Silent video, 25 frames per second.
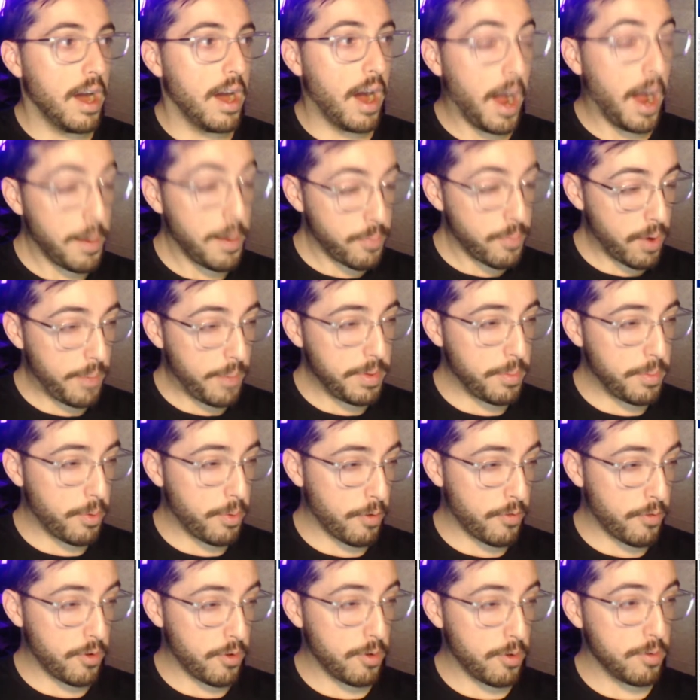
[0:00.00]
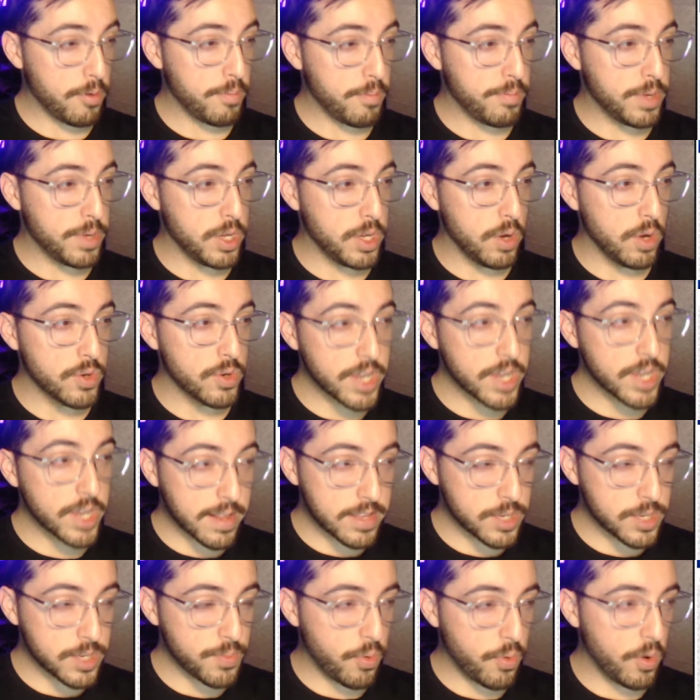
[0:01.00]
I probably prefer Piosik at
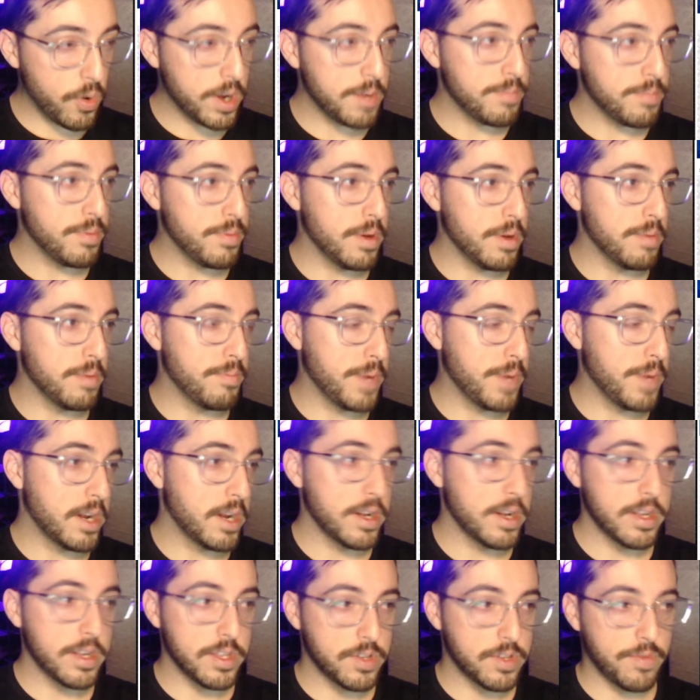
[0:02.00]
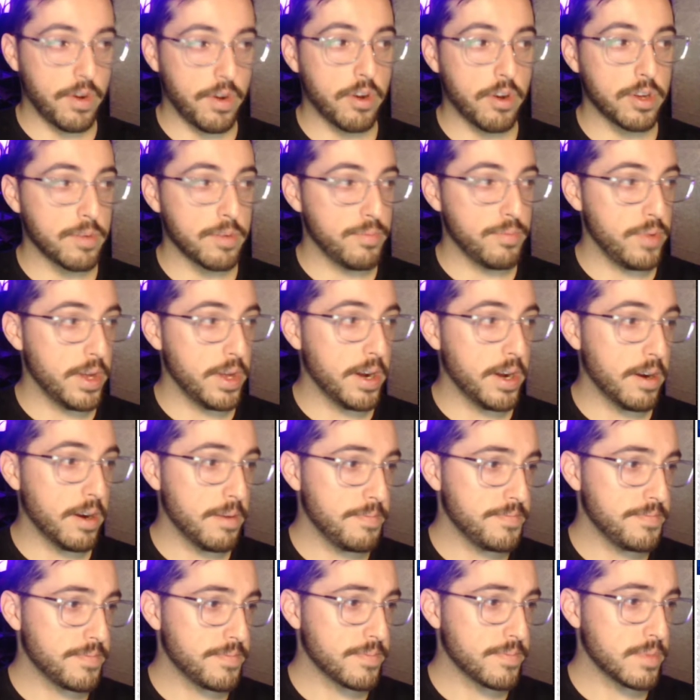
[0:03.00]
this point, but Peanut is a very good player.